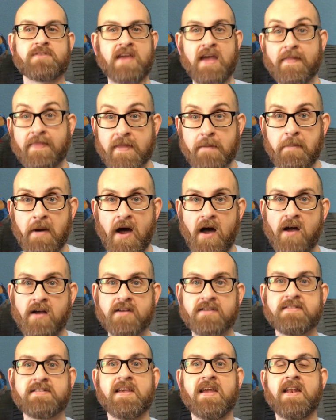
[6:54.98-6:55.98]
get the
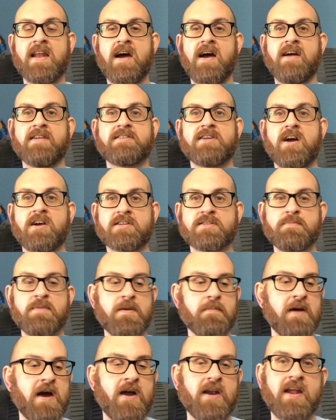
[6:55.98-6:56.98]
box and talk to
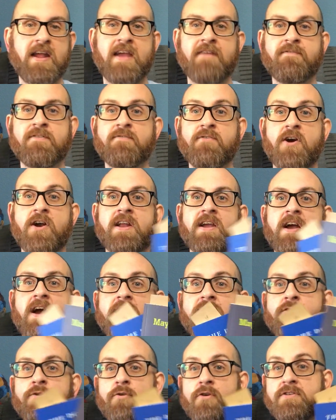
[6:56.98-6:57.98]
me about it. If you've already
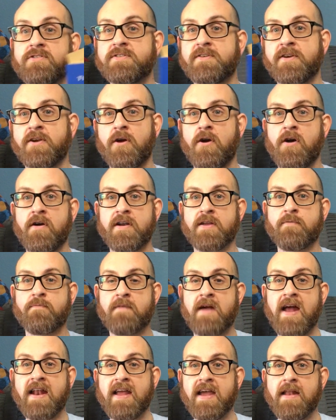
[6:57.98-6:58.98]
gotten yours or you already
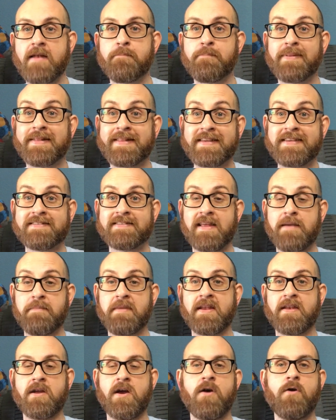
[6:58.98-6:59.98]
read it, please let
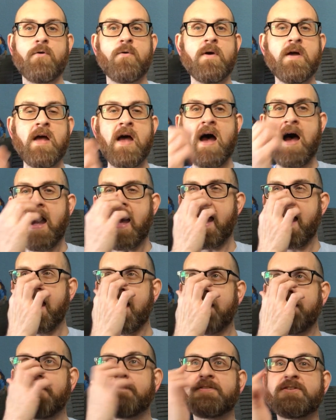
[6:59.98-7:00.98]
me know.
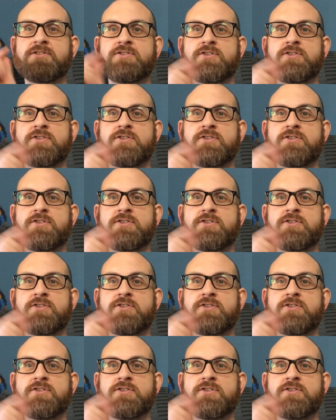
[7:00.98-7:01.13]
I have